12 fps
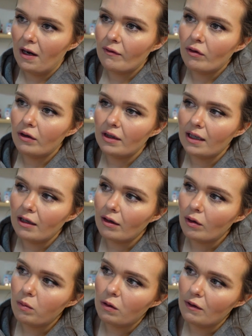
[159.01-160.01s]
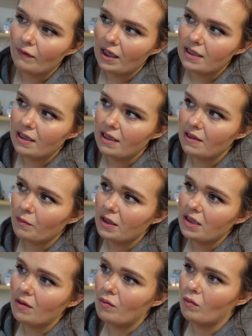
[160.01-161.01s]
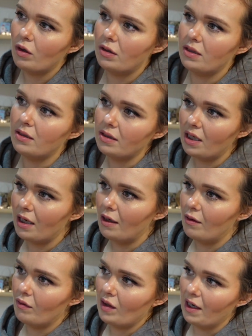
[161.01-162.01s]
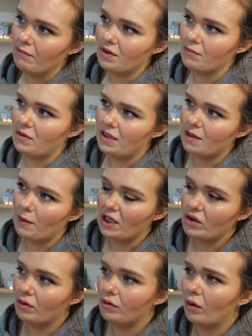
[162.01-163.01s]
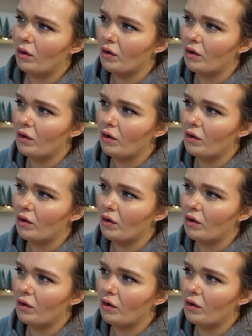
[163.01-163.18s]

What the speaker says: I've got like a couple of ideas, but I do want to get him something special.